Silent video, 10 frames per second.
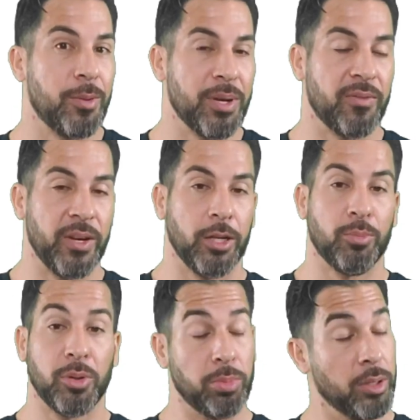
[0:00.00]
to be
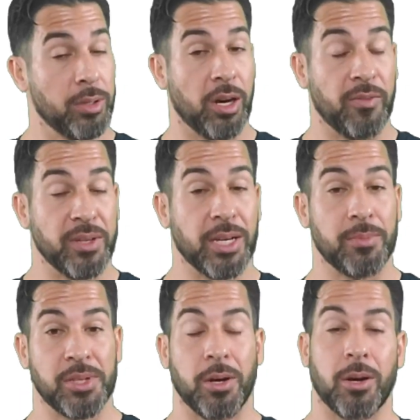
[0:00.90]
available, but
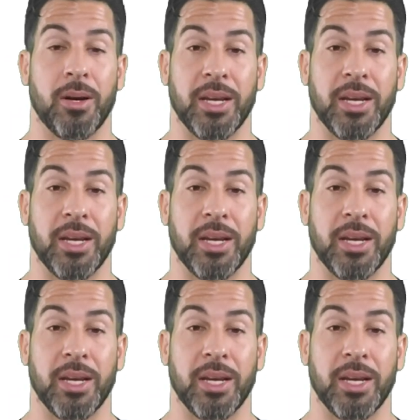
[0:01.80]
oftentimes they are.